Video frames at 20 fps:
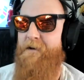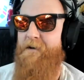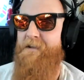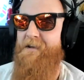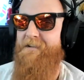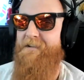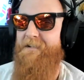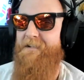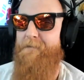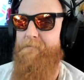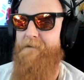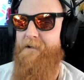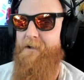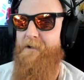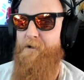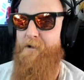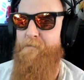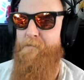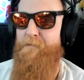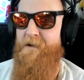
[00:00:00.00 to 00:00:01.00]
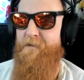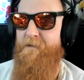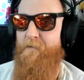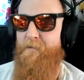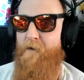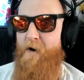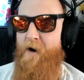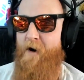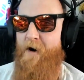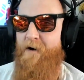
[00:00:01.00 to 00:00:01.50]
except like Yumi and
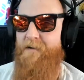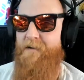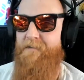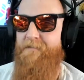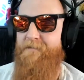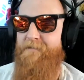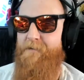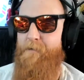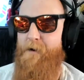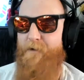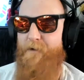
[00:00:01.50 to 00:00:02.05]
Rod. Who else